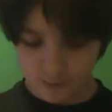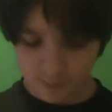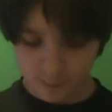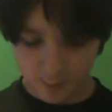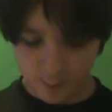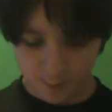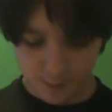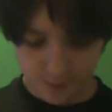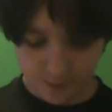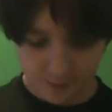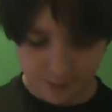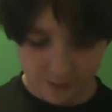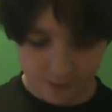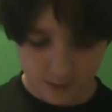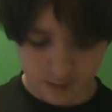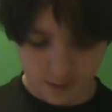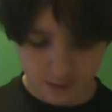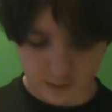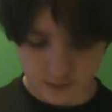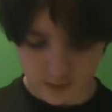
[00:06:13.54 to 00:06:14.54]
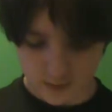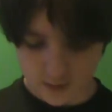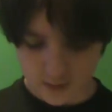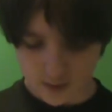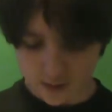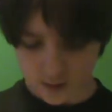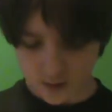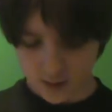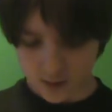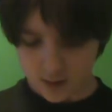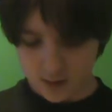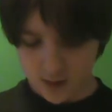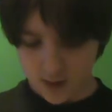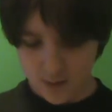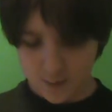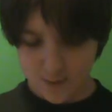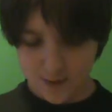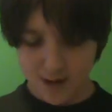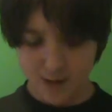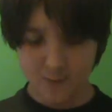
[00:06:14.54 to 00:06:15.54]
Survival Instinct.
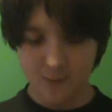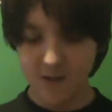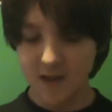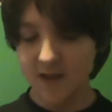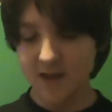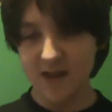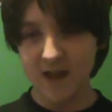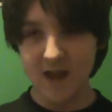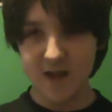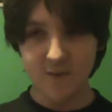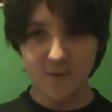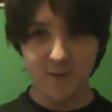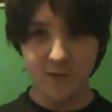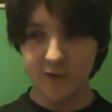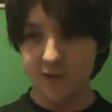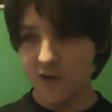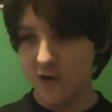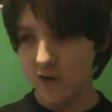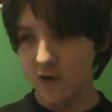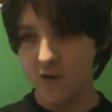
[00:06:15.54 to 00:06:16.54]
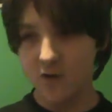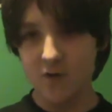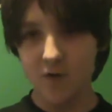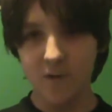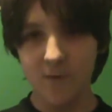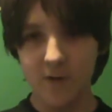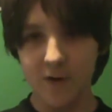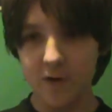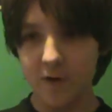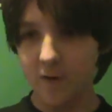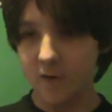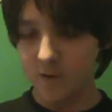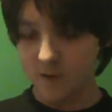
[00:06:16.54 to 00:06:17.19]
It may not be the game for you if you don't